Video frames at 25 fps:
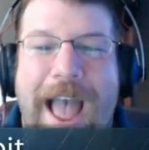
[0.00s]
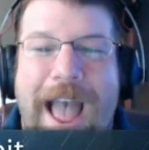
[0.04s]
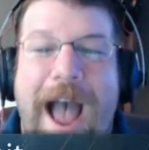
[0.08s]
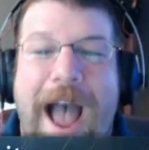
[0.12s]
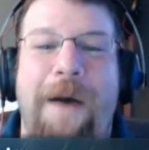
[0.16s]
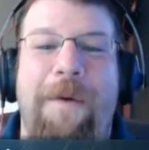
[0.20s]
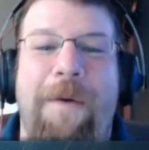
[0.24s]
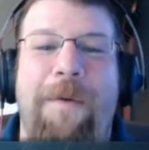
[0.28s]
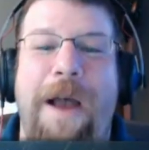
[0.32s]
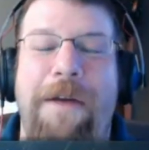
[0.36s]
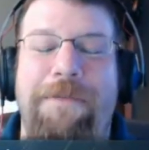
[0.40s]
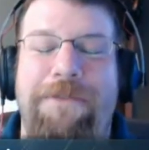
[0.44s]

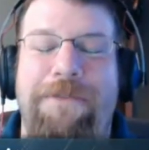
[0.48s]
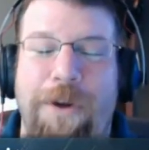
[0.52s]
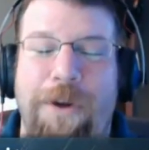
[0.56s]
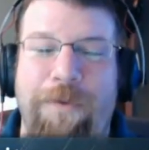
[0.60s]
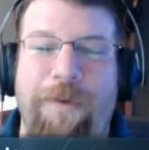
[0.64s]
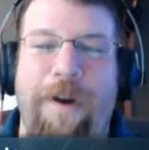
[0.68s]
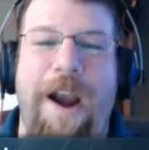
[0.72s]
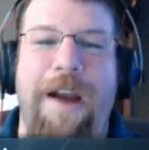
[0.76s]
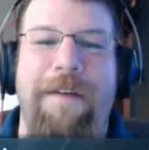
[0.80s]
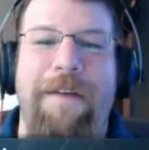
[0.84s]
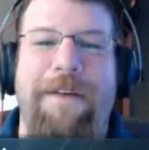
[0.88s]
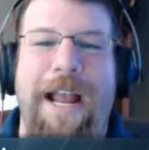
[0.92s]
Uh, so
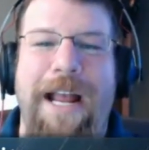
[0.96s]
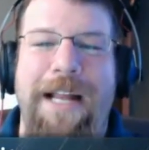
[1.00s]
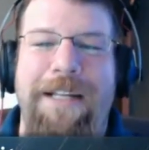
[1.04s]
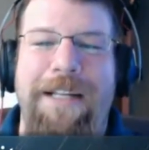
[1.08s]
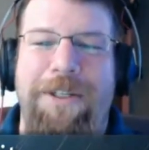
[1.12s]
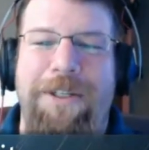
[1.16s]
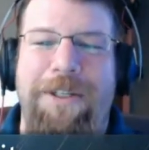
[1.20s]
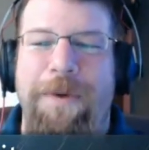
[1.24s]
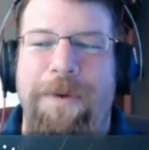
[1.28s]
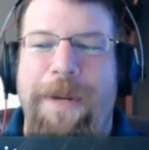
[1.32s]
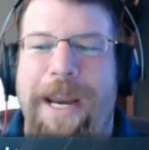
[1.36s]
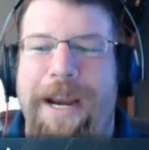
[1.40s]
far, I've gotten
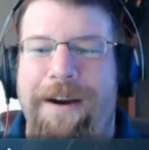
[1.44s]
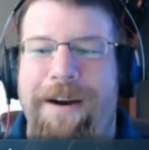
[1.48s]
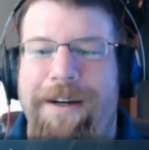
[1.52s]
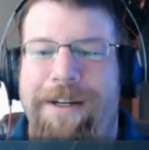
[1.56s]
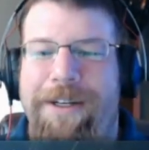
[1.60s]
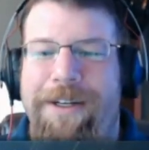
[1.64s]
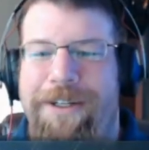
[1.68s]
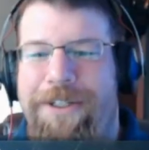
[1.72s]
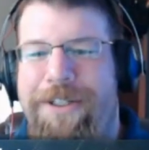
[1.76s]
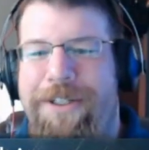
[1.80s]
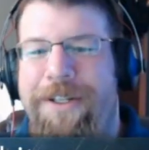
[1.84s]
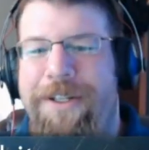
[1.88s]
two
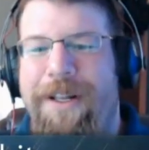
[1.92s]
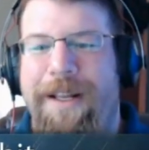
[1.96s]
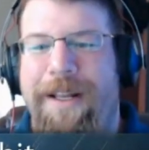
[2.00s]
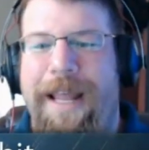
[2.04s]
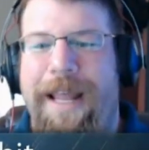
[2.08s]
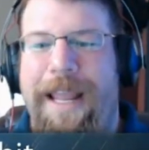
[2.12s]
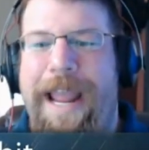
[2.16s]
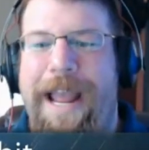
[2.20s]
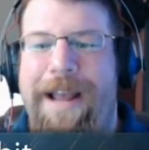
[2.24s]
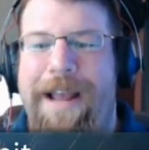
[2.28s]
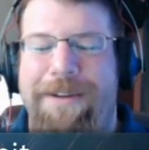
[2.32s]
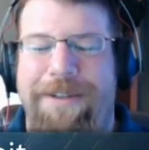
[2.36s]
characters to the
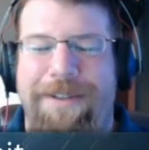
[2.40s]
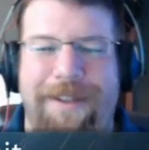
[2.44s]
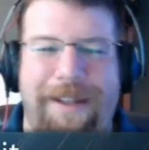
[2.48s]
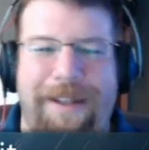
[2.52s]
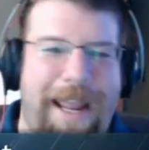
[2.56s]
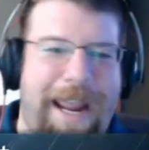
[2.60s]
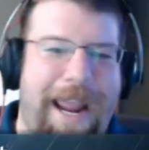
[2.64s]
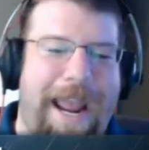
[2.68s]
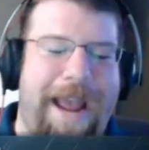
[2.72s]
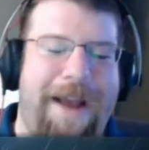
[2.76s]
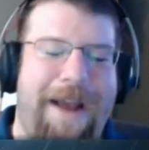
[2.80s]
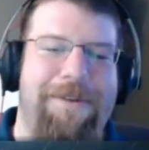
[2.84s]
Lighthouse. The
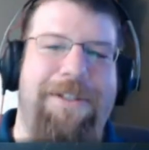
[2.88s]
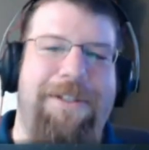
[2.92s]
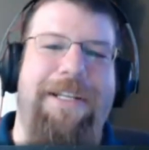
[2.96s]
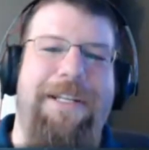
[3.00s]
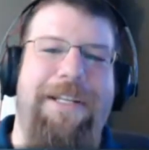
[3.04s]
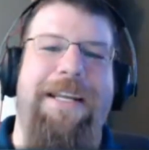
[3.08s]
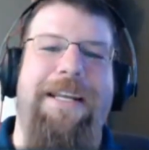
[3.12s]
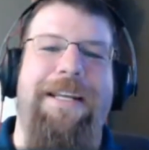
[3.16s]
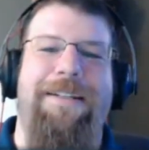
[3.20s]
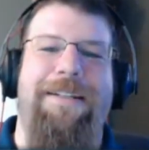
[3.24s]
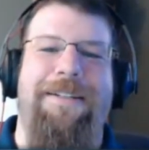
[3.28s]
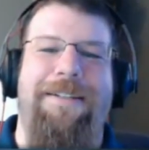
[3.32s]
Lighthouse
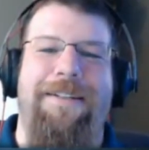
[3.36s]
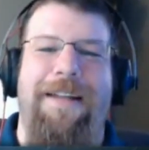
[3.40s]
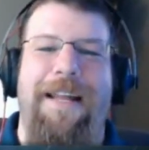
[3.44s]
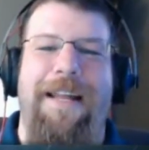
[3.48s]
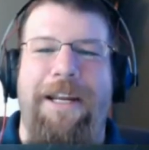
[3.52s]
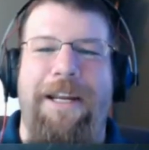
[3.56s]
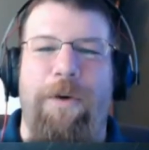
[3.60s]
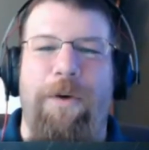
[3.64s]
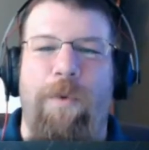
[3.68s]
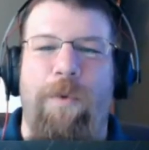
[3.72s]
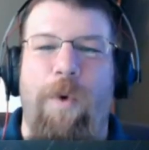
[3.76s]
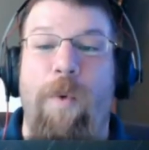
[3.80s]
is
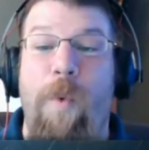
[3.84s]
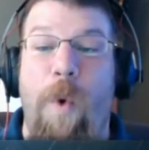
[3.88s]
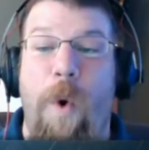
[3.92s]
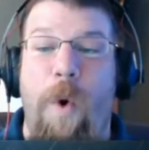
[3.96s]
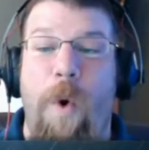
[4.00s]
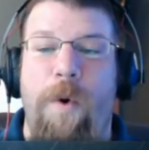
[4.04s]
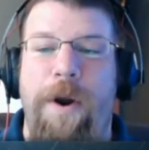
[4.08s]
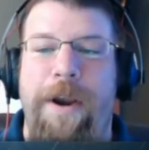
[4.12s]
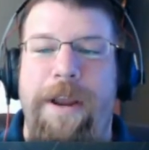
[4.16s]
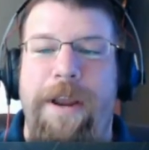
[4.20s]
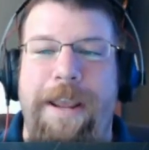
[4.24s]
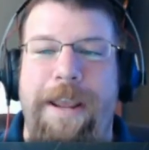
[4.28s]
like your
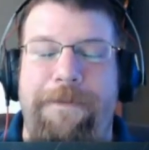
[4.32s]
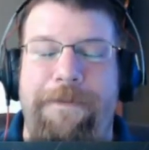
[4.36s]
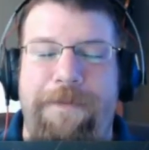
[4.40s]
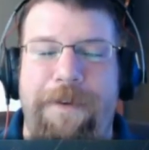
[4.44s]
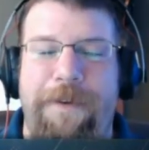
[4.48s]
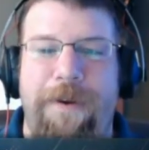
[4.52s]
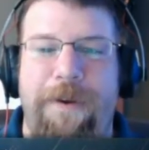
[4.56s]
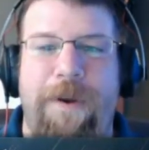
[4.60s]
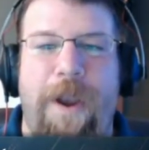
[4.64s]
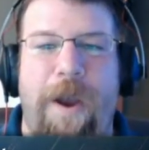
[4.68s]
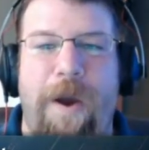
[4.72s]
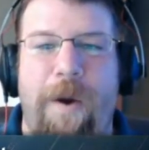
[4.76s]
reward if
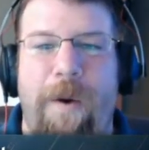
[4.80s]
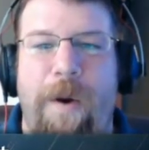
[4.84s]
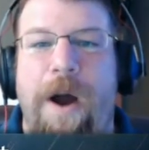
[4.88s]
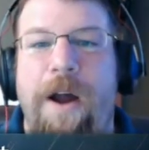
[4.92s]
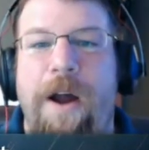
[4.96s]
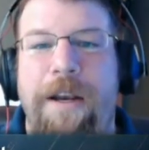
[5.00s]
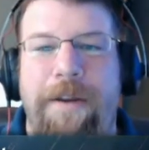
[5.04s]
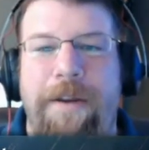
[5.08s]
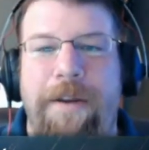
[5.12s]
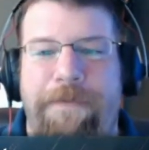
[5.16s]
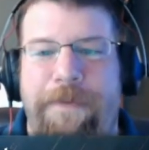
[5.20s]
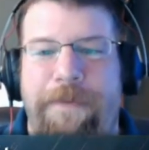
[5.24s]
you go
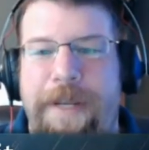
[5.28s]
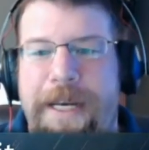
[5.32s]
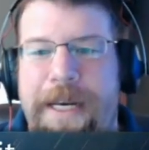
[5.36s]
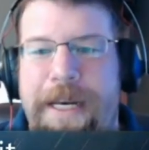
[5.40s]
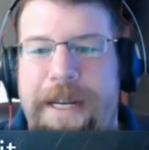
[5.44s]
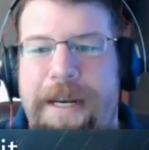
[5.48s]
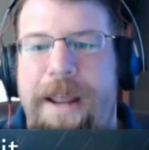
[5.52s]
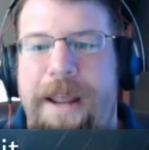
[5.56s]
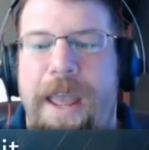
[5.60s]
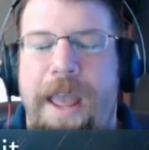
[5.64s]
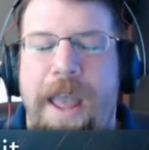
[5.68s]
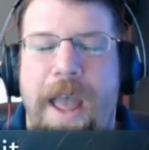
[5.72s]

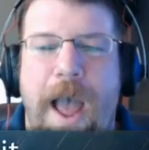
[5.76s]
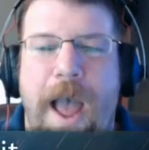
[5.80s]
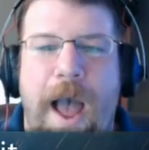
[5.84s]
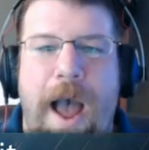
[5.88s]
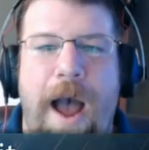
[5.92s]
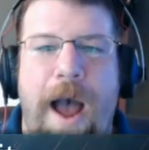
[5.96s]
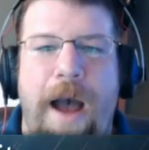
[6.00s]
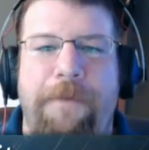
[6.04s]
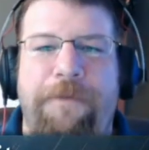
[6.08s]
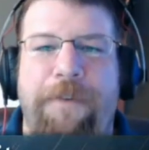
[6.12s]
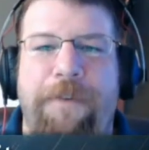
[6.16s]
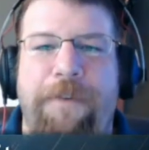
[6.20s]
undefeated
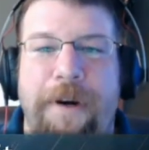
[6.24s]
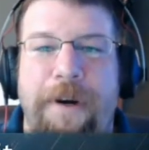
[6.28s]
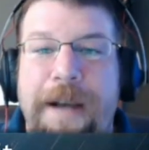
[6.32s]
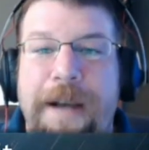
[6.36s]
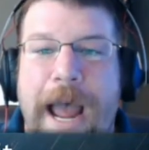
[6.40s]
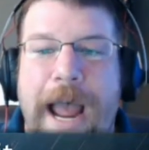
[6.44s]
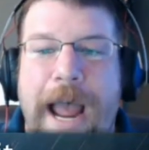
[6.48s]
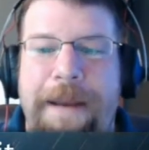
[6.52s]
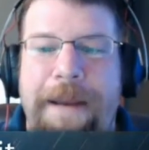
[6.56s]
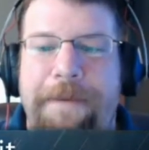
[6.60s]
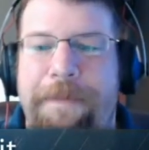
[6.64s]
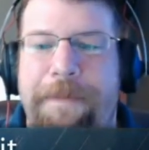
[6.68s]
uh, for
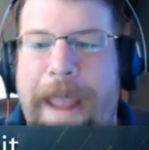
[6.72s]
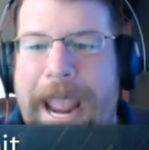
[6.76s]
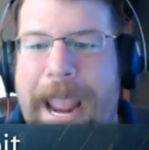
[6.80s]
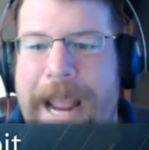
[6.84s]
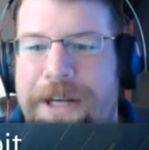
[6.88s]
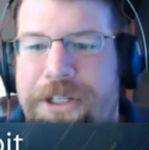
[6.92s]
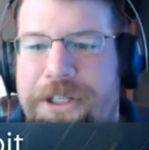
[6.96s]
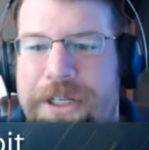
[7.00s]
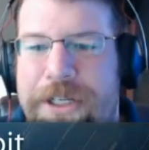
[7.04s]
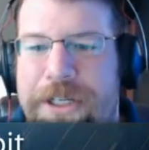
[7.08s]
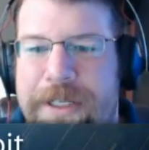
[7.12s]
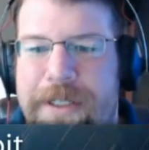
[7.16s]
nine
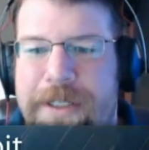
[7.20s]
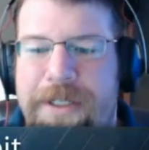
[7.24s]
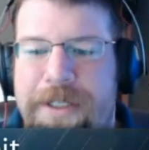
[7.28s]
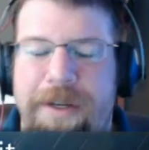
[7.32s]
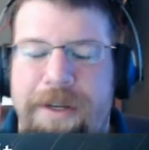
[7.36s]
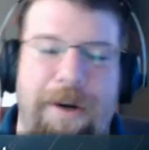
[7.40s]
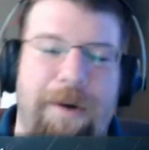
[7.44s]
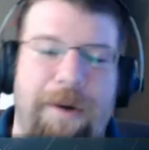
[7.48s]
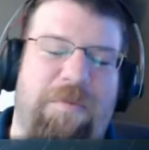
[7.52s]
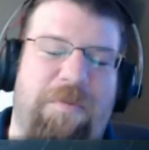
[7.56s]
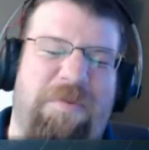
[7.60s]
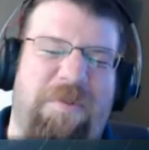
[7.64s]
matches,
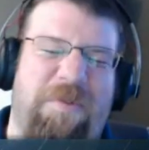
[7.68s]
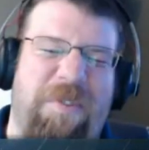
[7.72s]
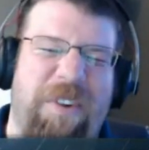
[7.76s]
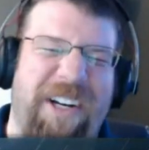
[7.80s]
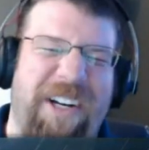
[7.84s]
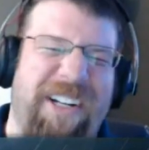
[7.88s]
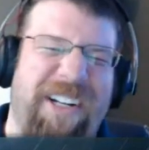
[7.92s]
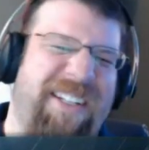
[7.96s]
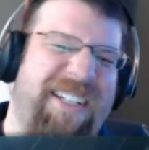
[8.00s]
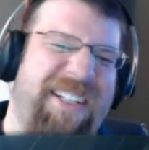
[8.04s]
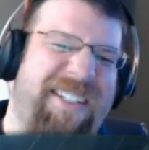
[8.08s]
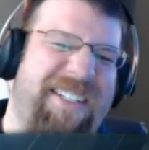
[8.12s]
or
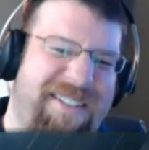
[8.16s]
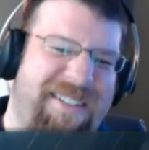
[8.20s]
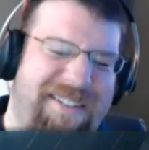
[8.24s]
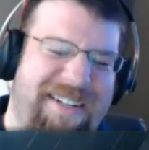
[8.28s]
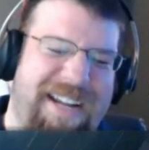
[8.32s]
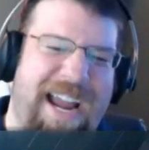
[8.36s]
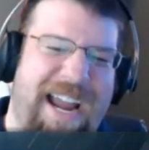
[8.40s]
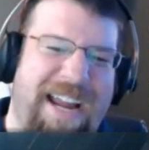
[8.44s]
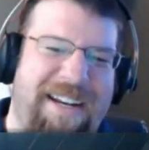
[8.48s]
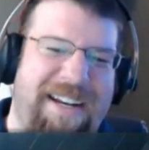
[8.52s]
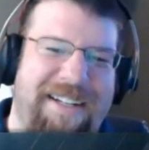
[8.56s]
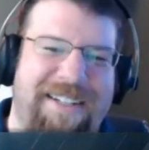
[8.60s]
really
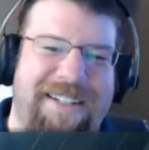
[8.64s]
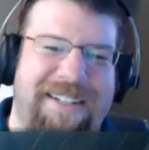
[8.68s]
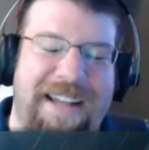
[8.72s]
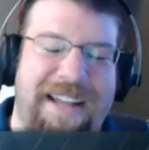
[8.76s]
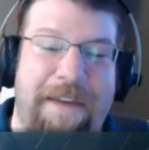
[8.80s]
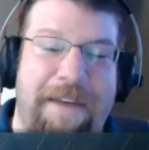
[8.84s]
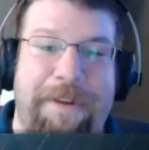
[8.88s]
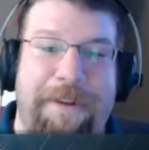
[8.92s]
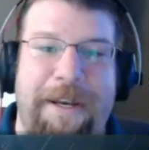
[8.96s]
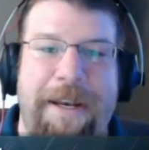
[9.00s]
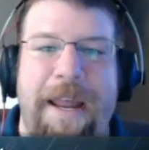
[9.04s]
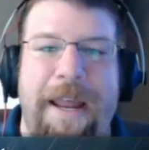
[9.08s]
kind of
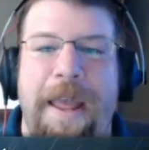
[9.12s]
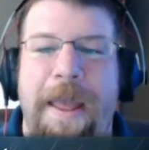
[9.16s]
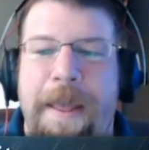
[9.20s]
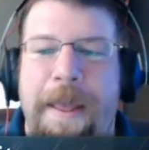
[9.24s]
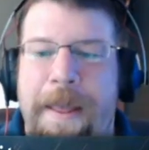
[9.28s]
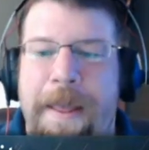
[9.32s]
seven.